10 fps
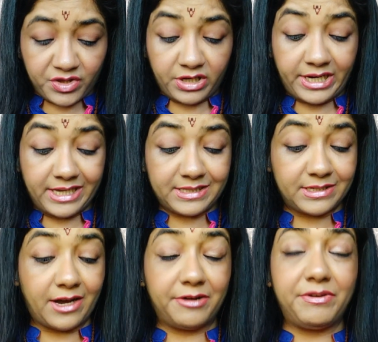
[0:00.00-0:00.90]
The
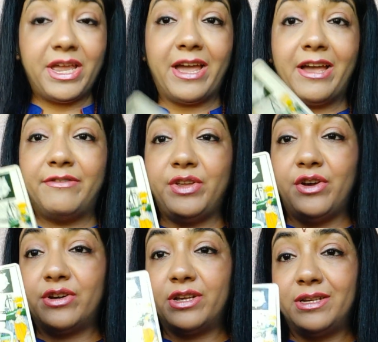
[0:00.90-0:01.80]
next card we have
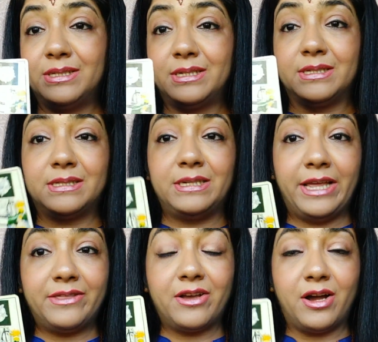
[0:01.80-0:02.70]
here is the
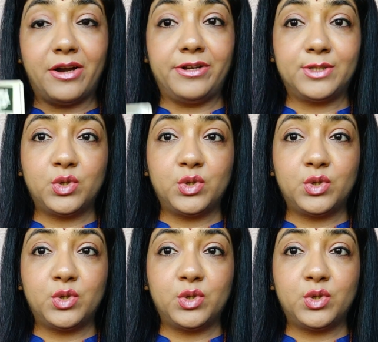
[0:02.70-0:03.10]
death card.